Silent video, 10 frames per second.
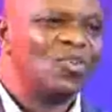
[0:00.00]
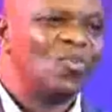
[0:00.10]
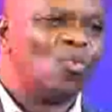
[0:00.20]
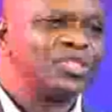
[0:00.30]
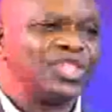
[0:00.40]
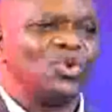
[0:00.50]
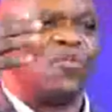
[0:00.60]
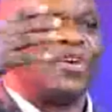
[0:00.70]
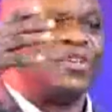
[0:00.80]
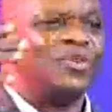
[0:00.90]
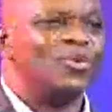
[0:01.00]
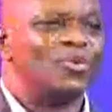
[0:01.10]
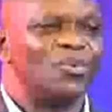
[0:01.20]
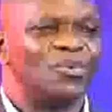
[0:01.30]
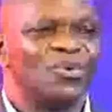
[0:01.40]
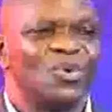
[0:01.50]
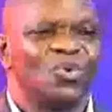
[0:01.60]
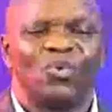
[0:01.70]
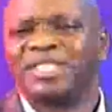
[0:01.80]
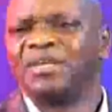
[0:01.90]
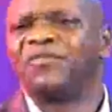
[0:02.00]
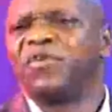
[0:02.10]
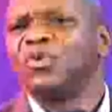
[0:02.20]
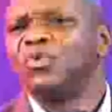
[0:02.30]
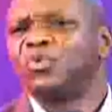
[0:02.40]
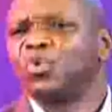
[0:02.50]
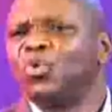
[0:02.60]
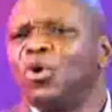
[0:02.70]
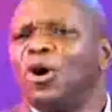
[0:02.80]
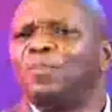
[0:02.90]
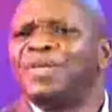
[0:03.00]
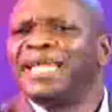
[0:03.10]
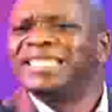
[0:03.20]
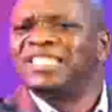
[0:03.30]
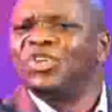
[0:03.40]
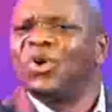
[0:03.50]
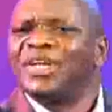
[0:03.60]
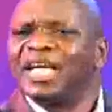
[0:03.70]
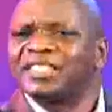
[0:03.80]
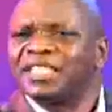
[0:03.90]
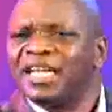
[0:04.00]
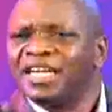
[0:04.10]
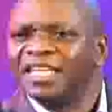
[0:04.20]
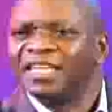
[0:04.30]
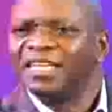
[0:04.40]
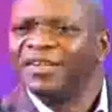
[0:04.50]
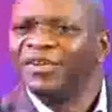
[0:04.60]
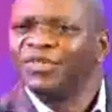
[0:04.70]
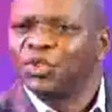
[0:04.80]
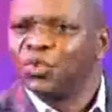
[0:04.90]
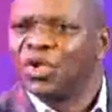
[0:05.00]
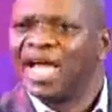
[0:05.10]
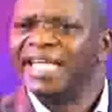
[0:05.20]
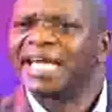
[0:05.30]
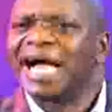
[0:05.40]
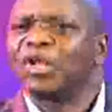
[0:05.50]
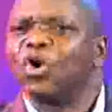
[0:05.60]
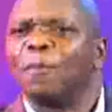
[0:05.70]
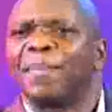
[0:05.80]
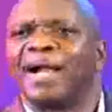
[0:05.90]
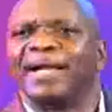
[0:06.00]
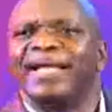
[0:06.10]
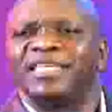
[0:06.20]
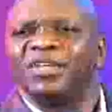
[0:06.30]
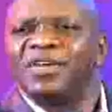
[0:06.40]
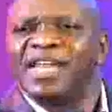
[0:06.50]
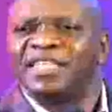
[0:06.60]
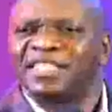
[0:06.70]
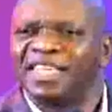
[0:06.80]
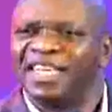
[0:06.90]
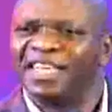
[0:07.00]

Watching over you, waiting for you to update your understanding so you can, it can upgrade your destiny.